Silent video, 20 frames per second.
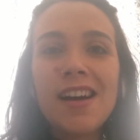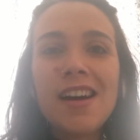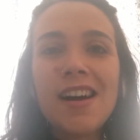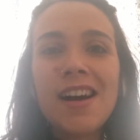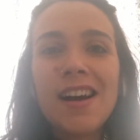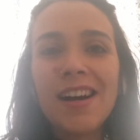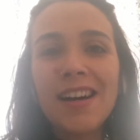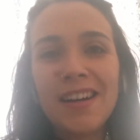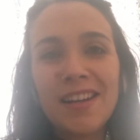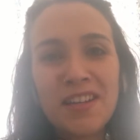
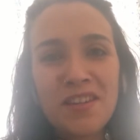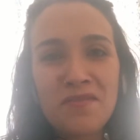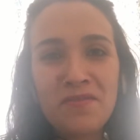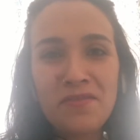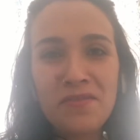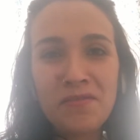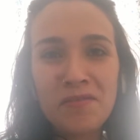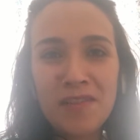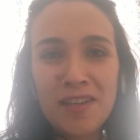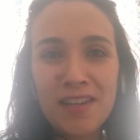Hi
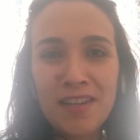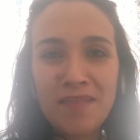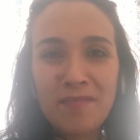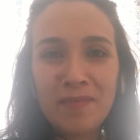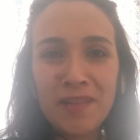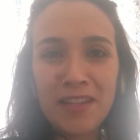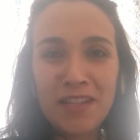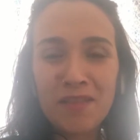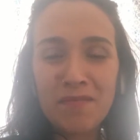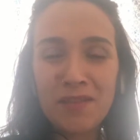everyone,
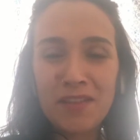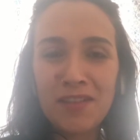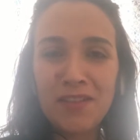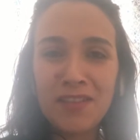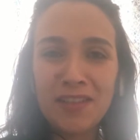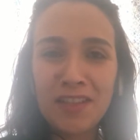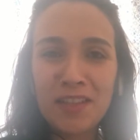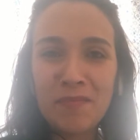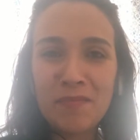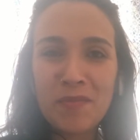my name is
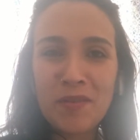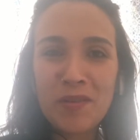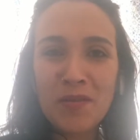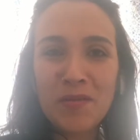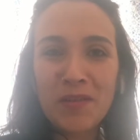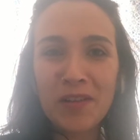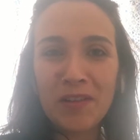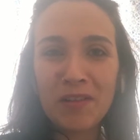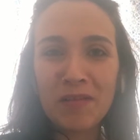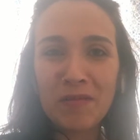Filipa.
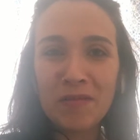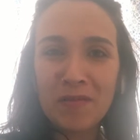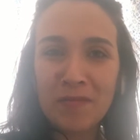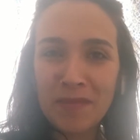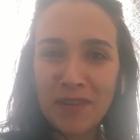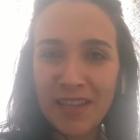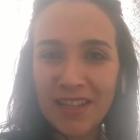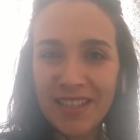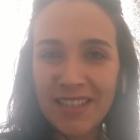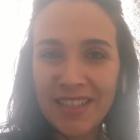Welcome to
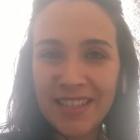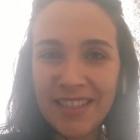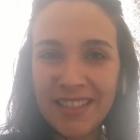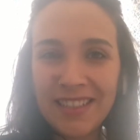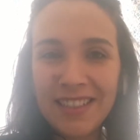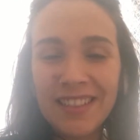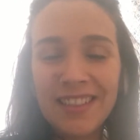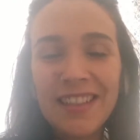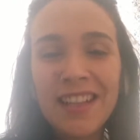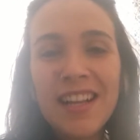my
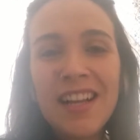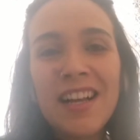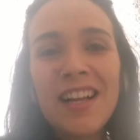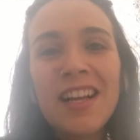channel.